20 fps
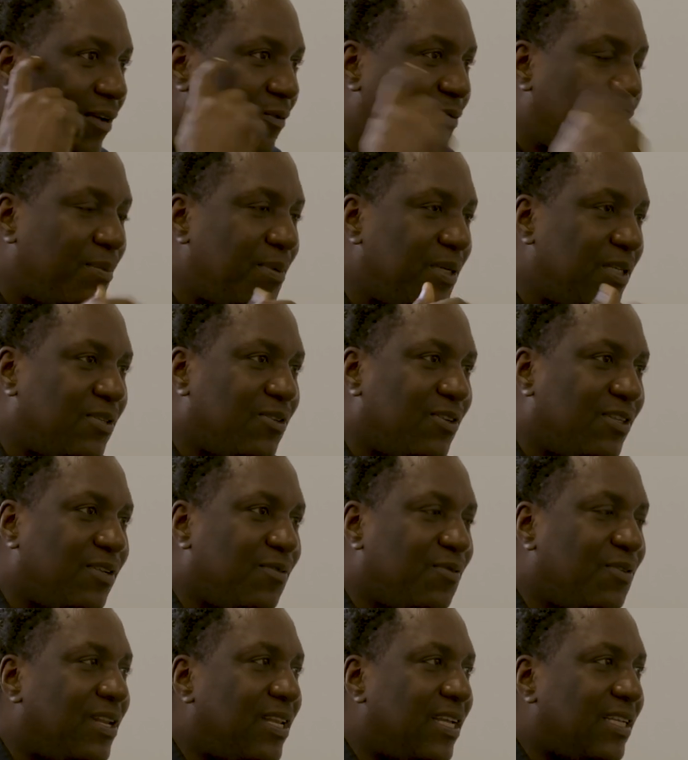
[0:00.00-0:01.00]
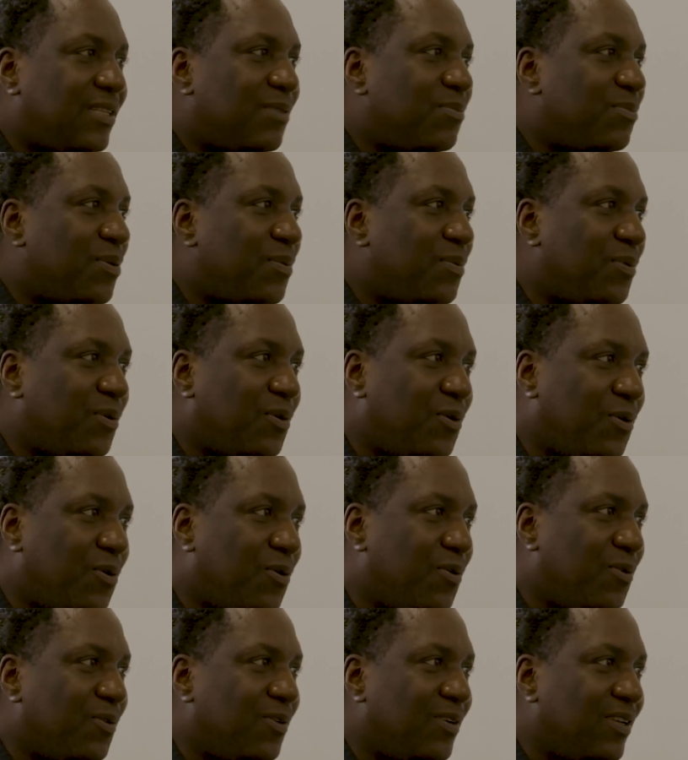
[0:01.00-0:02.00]
for me, it's not even letting people
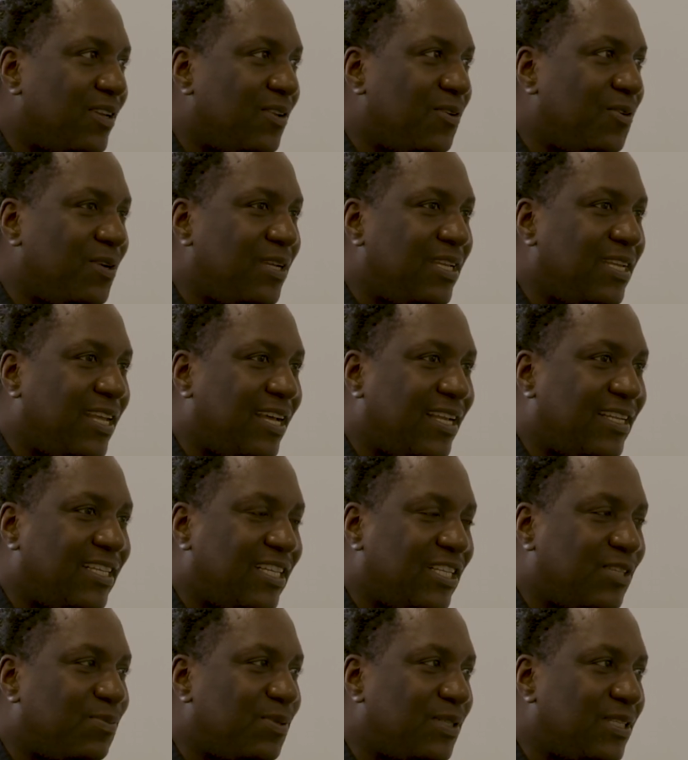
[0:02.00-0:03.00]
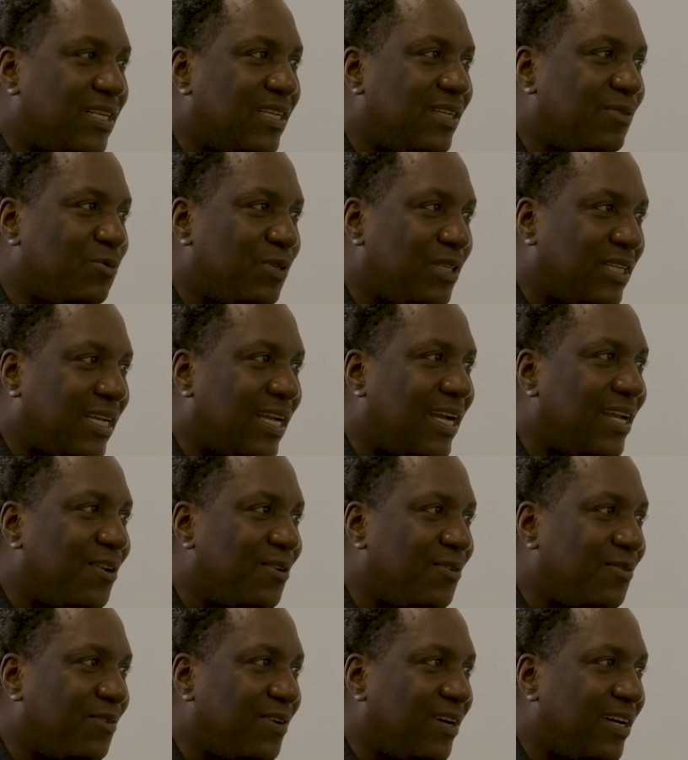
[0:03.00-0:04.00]
go, knowing that, especially with the kind
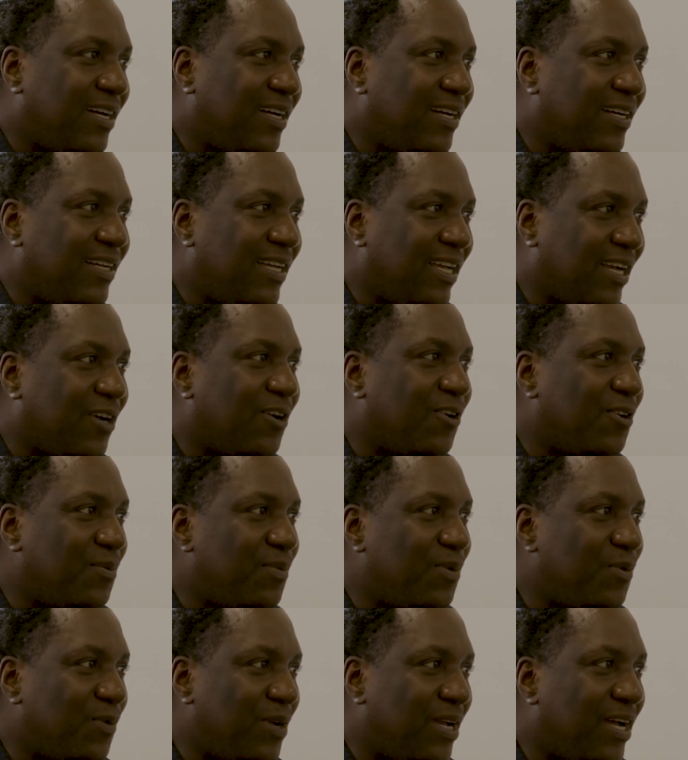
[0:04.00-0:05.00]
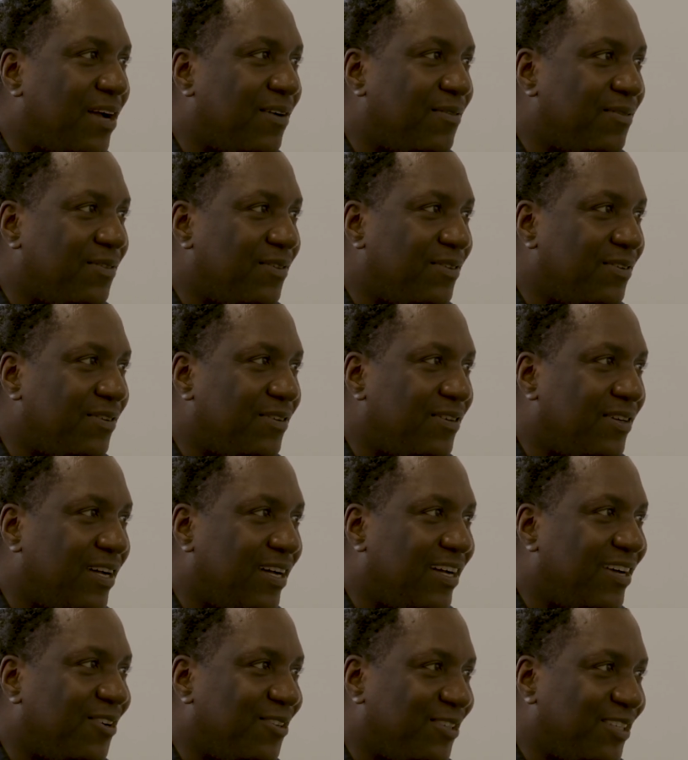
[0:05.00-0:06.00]
of economy we have
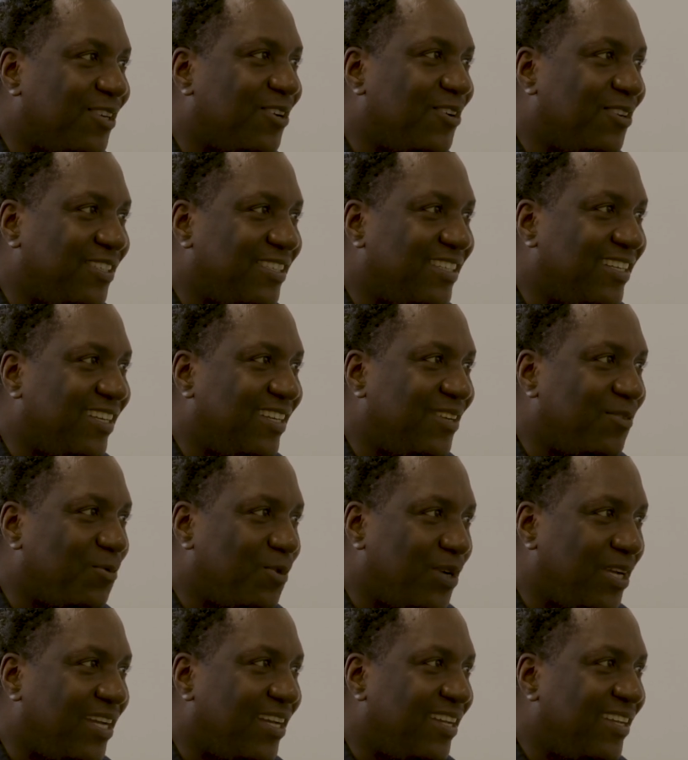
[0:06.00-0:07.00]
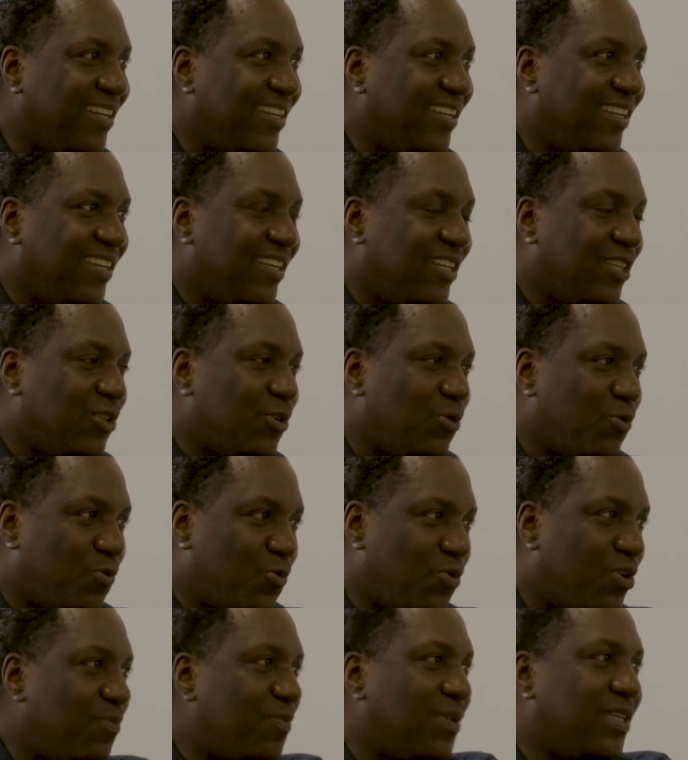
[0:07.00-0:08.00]
on the continent, where
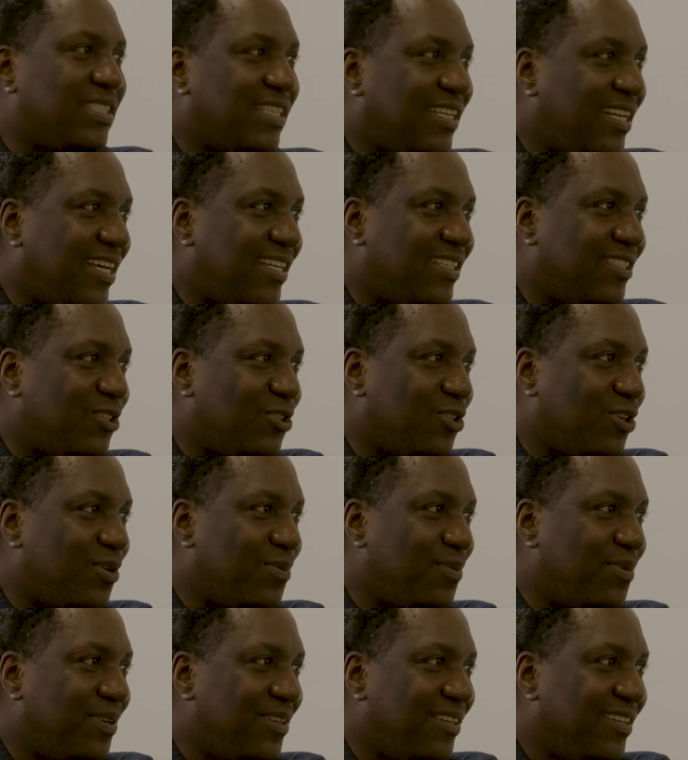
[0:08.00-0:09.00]
one person has a job,